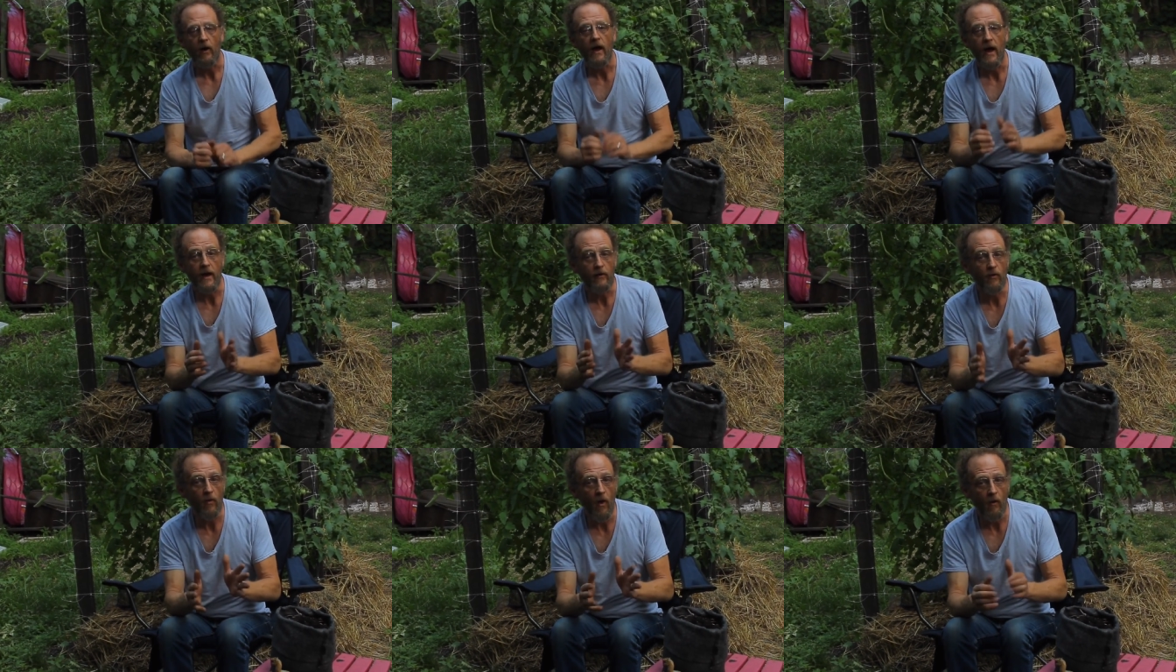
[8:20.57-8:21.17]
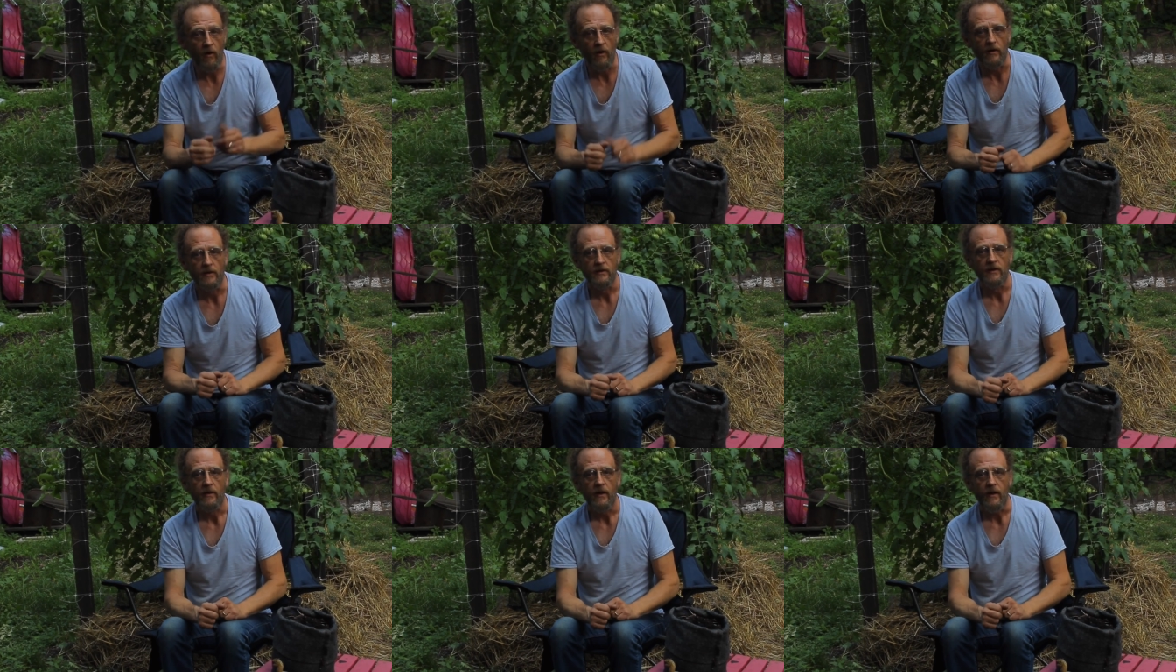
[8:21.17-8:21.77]
and grower
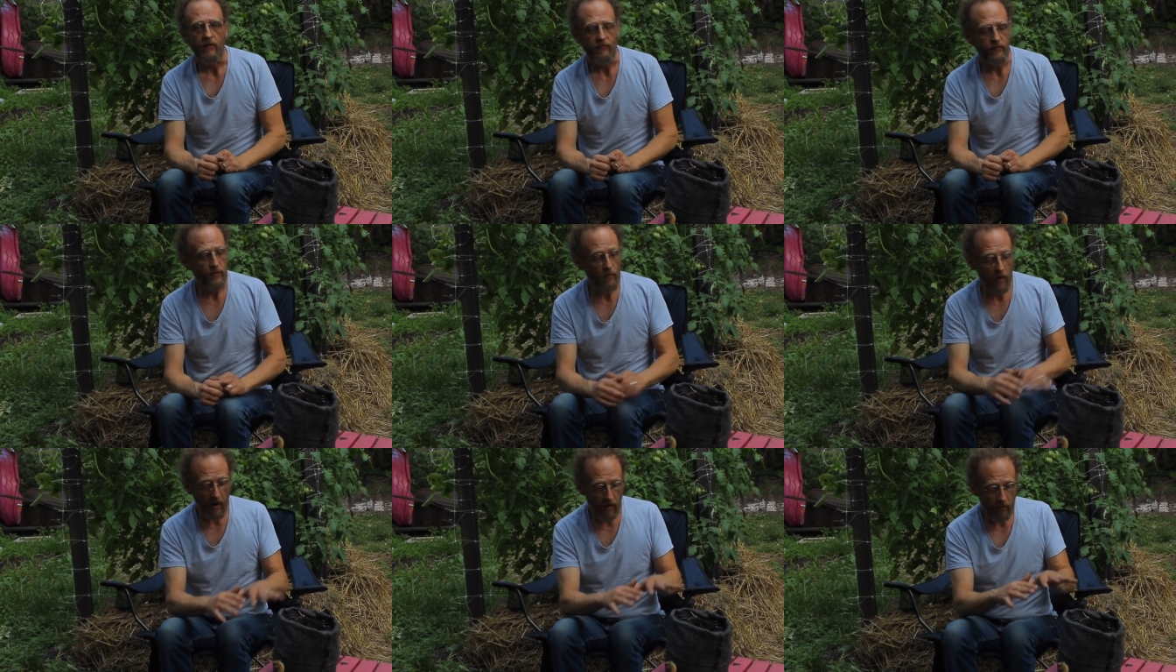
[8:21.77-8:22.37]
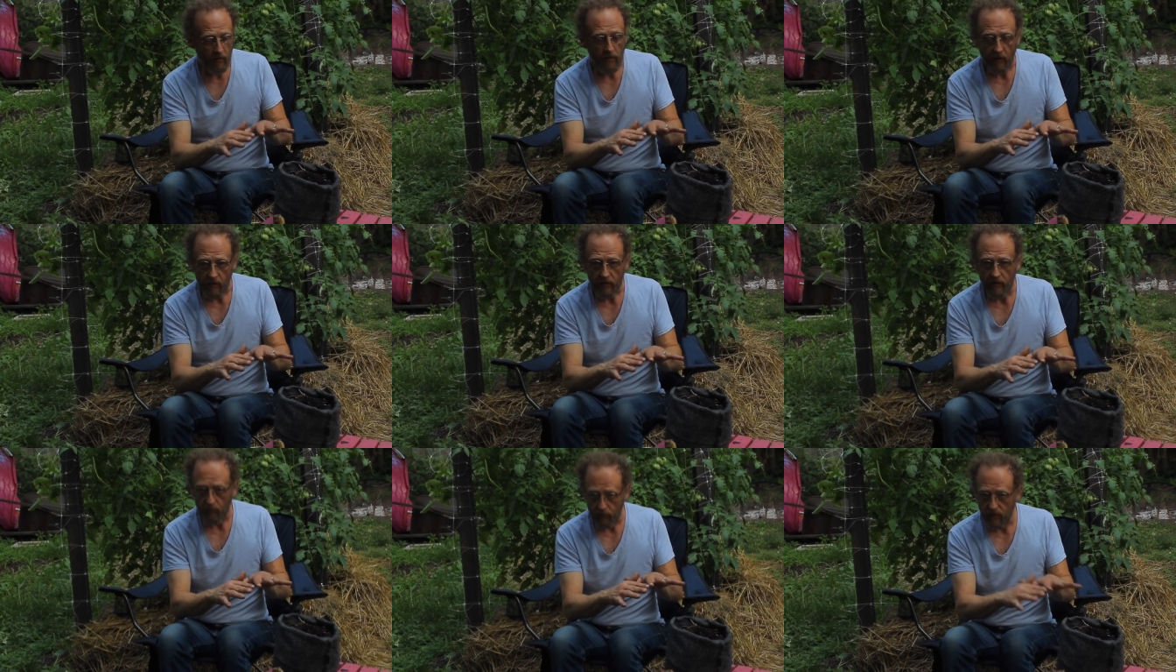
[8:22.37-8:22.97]
if you are
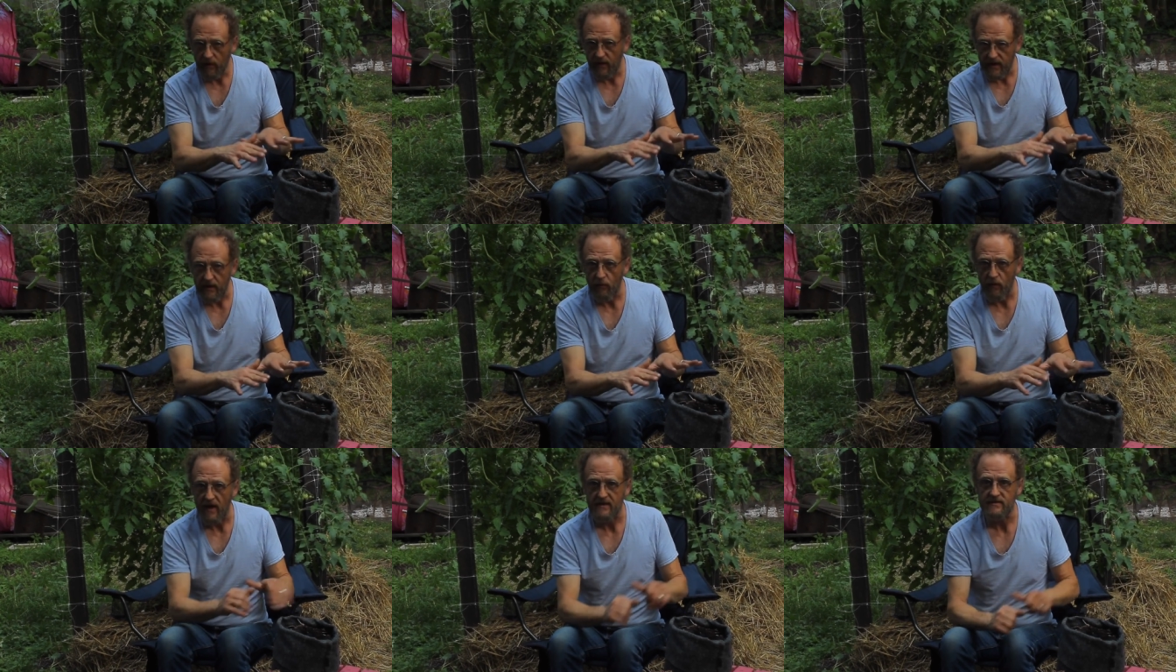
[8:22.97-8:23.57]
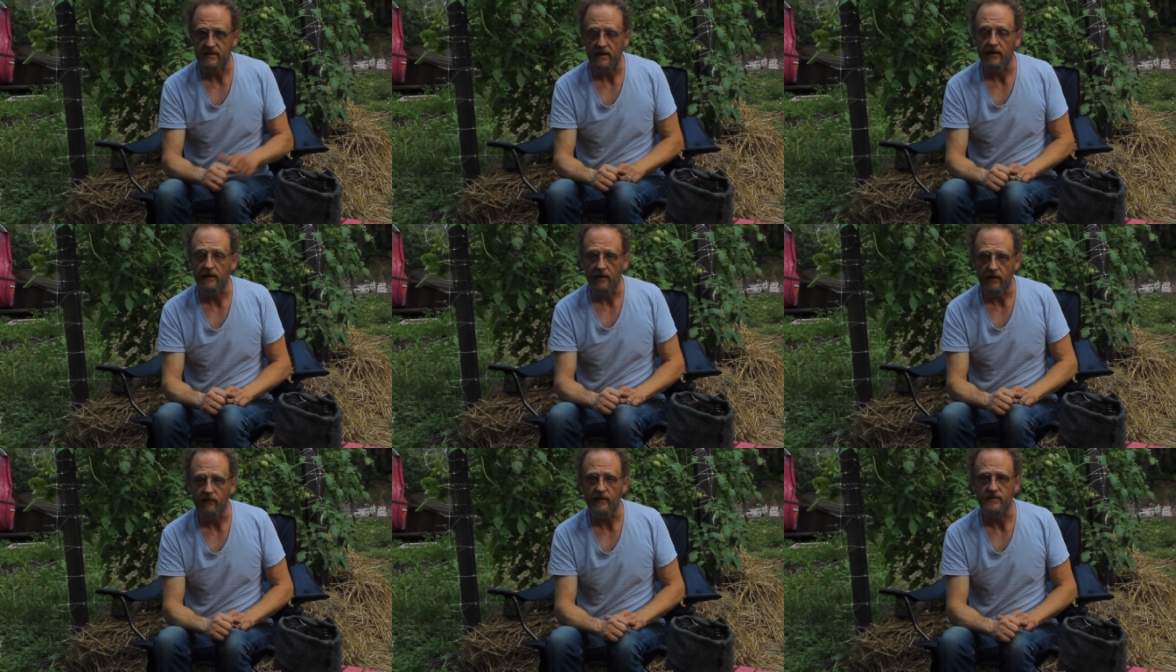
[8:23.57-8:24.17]
really interested
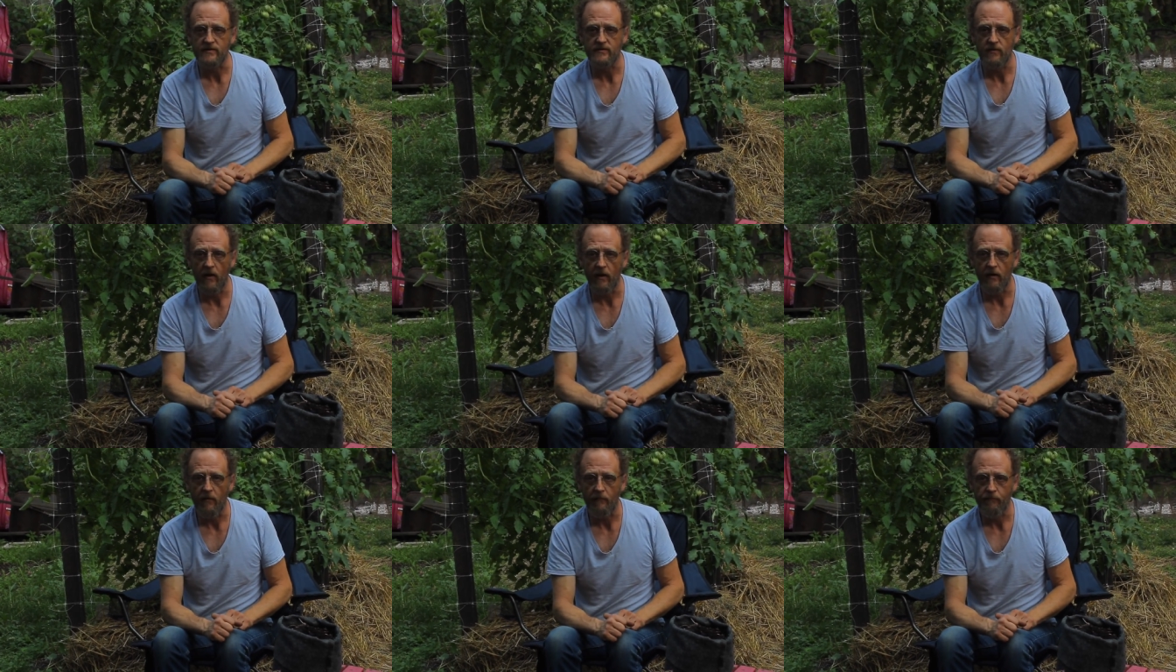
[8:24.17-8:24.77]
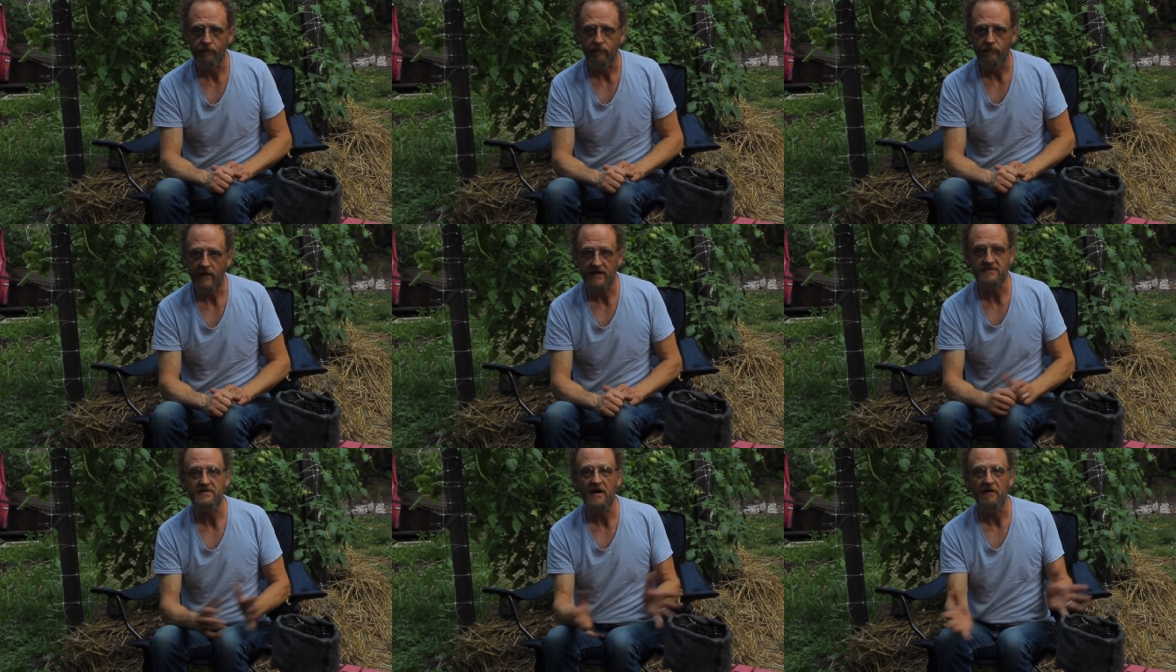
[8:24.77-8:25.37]
in living soil.
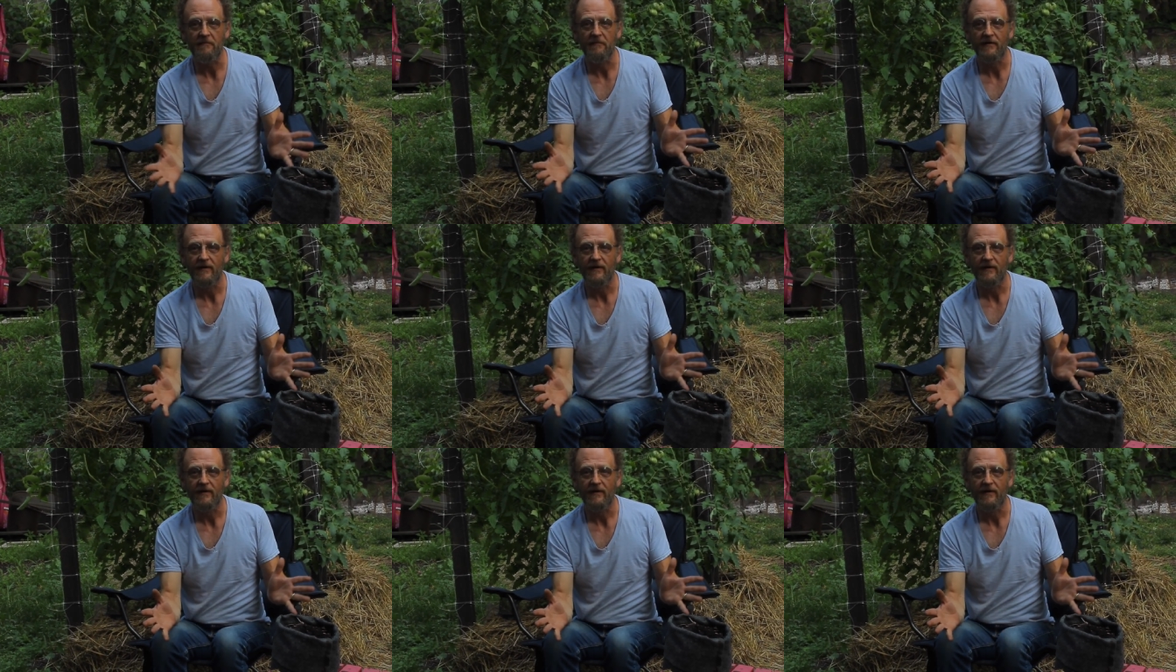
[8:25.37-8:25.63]
That's it.